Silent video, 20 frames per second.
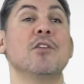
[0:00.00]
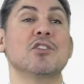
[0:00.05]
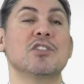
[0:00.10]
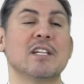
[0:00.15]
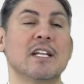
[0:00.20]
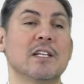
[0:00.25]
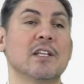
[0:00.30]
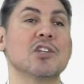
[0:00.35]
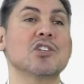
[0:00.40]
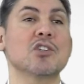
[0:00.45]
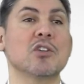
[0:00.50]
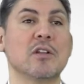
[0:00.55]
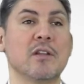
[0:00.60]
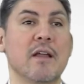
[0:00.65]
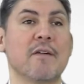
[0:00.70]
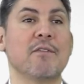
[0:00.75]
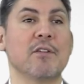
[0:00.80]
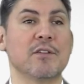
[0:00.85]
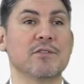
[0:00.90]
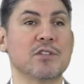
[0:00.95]
there's an additional
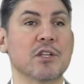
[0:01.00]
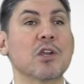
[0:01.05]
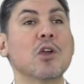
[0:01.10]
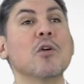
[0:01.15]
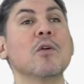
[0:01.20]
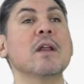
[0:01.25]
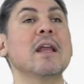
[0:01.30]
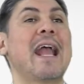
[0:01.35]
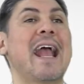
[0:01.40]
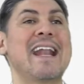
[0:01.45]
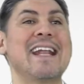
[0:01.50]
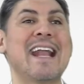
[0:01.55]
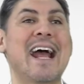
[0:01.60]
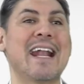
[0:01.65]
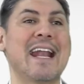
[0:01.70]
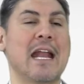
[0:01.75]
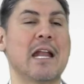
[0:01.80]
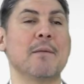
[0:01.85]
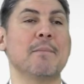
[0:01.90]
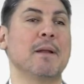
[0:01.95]
level of security, and
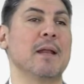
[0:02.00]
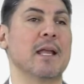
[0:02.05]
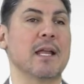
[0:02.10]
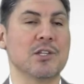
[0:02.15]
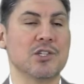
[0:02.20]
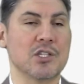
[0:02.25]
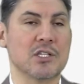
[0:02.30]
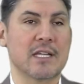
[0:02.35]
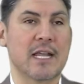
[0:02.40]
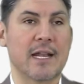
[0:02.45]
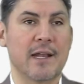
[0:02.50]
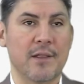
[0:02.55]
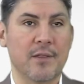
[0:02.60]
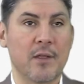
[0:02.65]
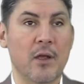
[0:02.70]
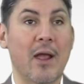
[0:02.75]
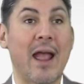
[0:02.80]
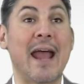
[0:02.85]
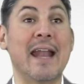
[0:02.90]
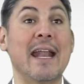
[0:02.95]
not anybody can just get in
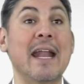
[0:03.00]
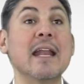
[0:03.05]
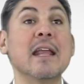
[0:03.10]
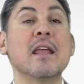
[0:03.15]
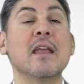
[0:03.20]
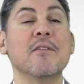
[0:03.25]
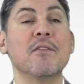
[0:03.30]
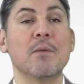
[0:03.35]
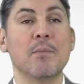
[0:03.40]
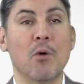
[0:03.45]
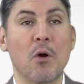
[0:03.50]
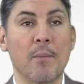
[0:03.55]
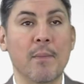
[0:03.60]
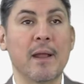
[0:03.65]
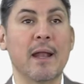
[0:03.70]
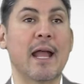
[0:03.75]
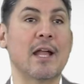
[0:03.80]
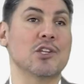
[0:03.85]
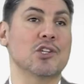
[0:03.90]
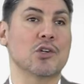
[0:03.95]
there at any given
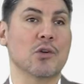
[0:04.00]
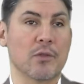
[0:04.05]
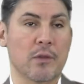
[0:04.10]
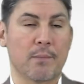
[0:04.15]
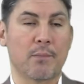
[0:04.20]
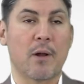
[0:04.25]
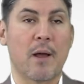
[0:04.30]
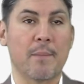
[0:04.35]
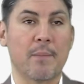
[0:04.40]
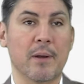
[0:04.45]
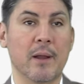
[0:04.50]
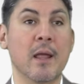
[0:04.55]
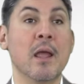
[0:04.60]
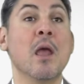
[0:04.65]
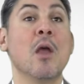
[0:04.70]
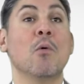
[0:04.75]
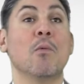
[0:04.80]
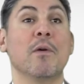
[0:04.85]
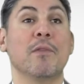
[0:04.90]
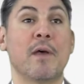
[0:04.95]
moment and show the property
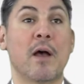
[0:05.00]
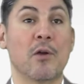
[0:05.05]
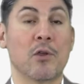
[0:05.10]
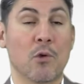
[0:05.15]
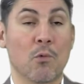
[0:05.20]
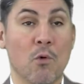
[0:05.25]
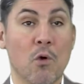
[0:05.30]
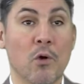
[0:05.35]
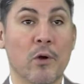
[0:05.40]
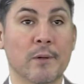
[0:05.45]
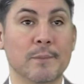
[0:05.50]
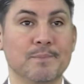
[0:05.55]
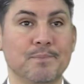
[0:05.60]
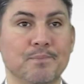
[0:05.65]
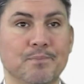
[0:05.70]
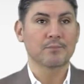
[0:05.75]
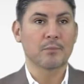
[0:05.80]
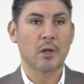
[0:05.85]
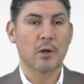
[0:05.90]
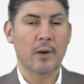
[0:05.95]
without your warrant.
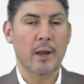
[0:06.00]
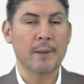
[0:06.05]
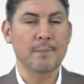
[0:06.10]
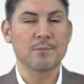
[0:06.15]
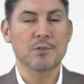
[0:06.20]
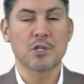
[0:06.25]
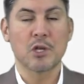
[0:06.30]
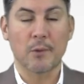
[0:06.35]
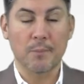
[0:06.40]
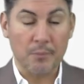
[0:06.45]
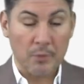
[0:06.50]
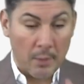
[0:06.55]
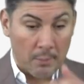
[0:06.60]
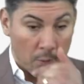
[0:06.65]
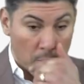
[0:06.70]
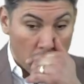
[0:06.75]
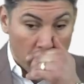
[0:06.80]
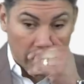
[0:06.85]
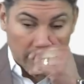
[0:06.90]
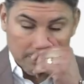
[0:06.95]
right? So
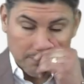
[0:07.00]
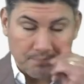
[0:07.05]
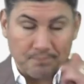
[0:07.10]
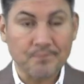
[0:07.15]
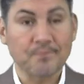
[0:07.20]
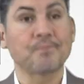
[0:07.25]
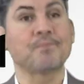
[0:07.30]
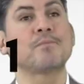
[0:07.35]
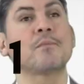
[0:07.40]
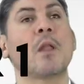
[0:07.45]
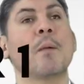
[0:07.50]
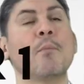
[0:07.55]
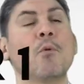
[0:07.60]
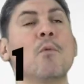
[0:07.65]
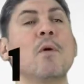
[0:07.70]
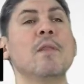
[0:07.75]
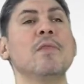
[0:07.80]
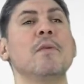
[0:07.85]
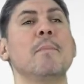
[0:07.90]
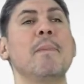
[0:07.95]
number
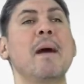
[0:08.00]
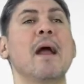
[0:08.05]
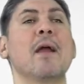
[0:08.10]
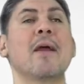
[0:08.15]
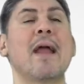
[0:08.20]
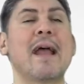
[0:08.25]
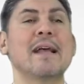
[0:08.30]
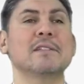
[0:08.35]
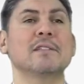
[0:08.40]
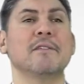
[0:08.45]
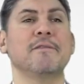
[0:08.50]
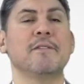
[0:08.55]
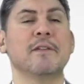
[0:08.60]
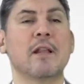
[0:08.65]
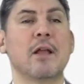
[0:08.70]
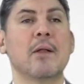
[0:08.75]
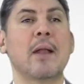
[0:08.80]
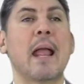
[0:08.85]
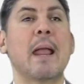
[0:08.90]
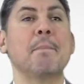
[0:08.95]
one, the buyer has to
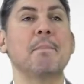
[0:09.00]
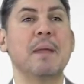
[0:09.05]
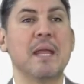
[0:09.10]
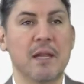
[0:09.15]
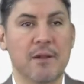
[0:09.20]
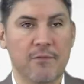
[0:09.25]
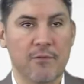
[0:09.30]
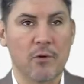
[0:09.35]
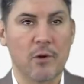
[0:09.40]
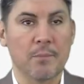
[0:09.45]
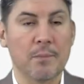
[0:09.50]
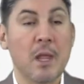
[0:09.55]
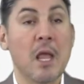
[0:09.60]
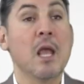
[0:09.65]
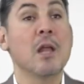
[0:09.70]
fill out a PED form.